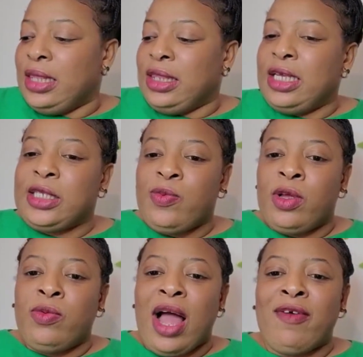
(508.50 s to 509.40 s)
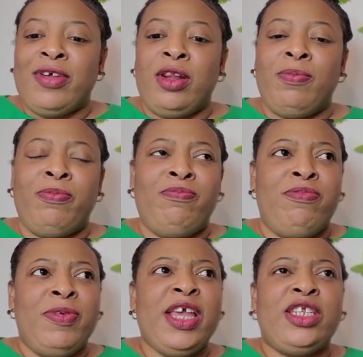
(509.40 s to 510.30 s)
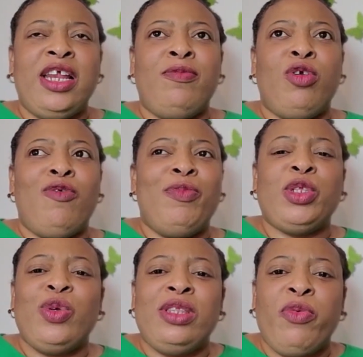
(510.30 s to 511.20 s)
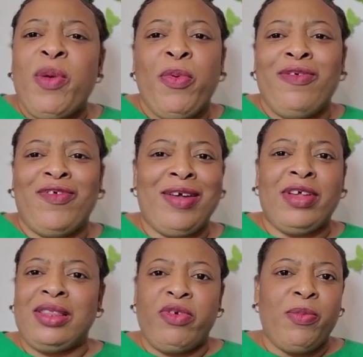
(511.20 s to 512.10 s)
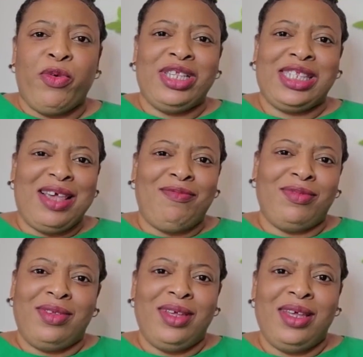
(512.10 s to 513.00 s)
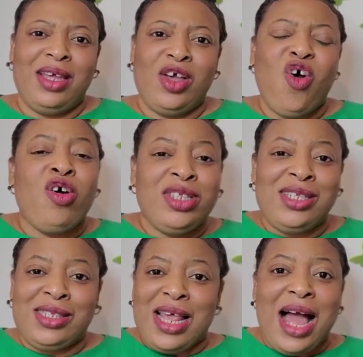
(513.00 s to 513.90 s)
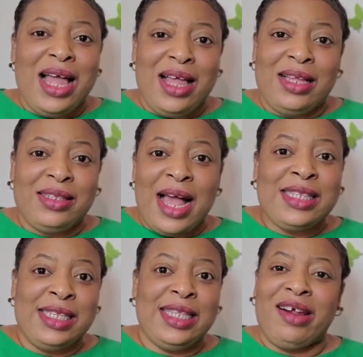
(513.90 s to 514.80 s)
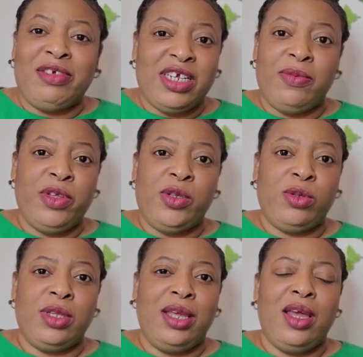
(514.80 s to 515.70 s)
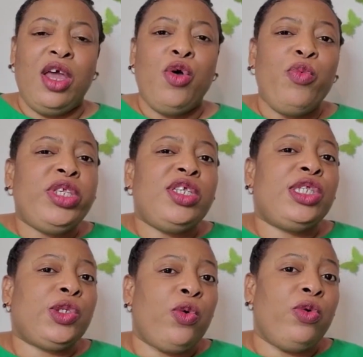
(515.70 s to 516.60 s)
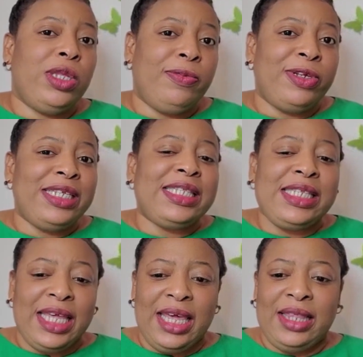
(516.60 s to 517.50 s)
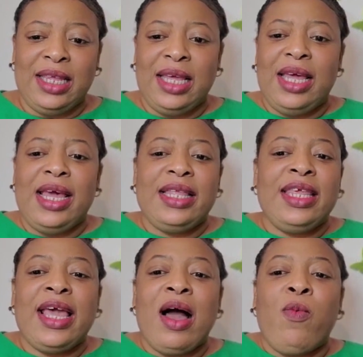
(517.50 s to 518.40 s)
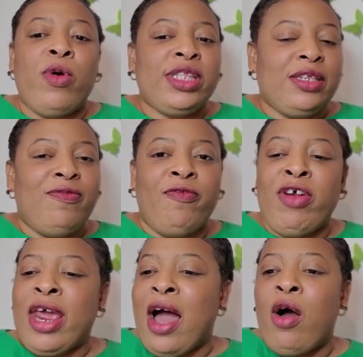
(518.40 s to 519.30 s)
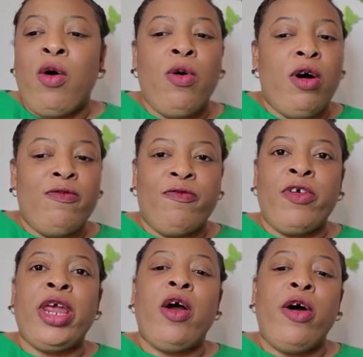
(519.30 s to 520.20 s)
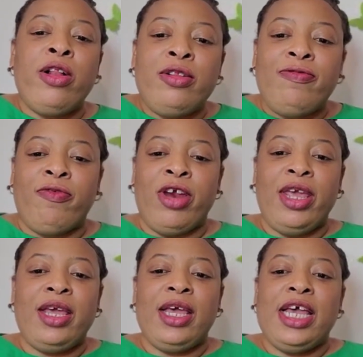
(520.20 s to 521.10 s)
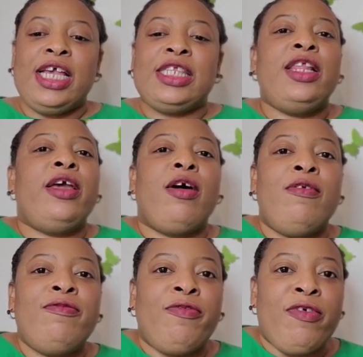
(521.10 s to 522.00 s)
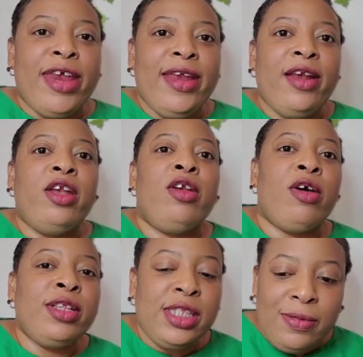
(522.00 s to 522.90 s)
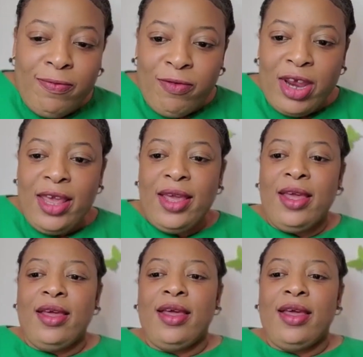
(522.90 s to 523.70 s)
This one have a pH level of between 3.5 and 3.7. All this acid that I've shared with you today, which is so good for the skin. They are water-free, alcohol-free, oil-free, silicone-free, nut-free,